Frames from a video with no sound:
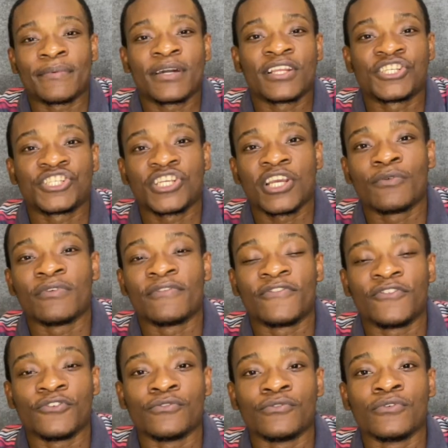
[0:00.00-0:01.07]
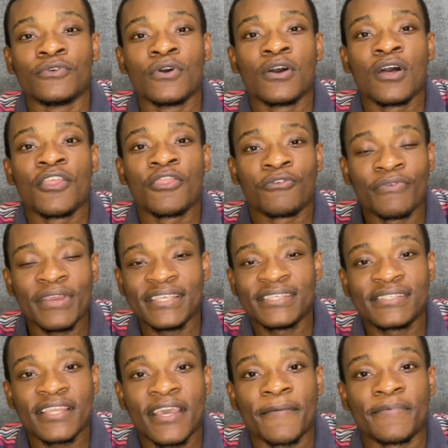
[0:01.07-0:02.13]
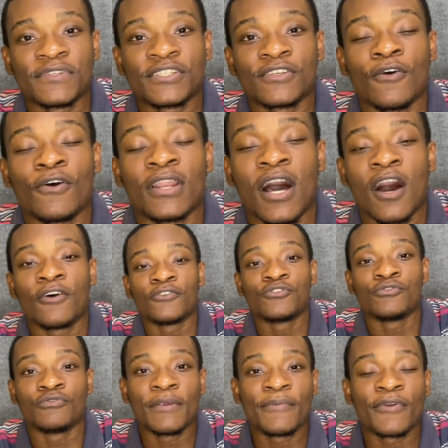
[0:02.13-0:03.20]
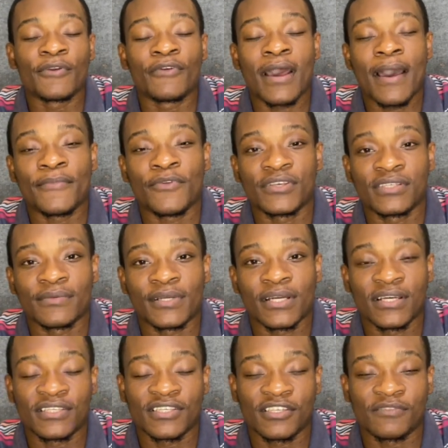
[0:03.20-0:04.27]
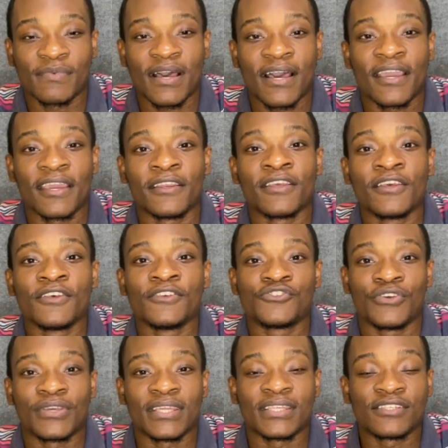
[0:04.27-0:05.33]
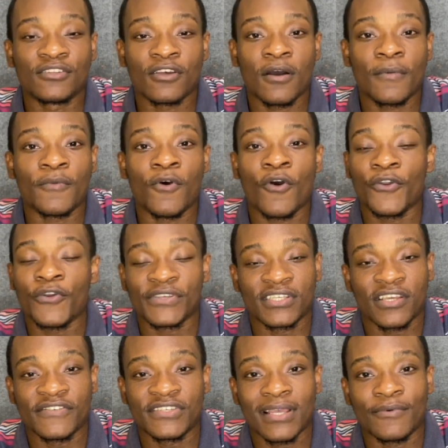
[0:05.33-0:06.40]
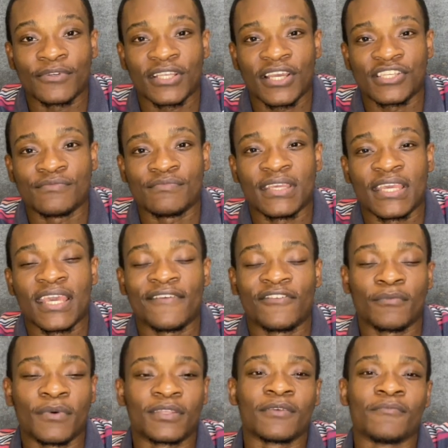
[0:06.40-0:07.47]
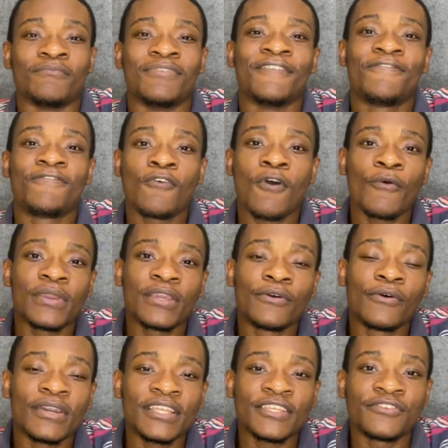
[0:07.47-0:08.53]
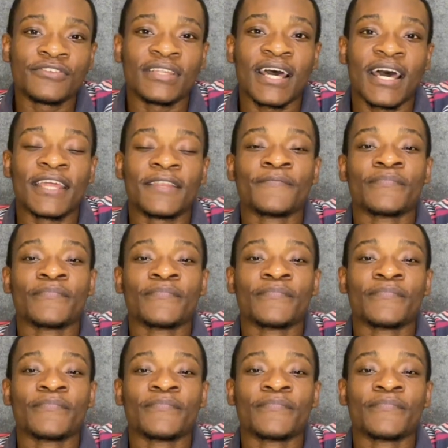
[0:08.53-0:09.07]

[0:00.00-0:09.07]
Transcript: going to share with you 3 steps on how to reprogram your subconscious mind so you can stop all your self-sabotaging behavior. But before we go into that,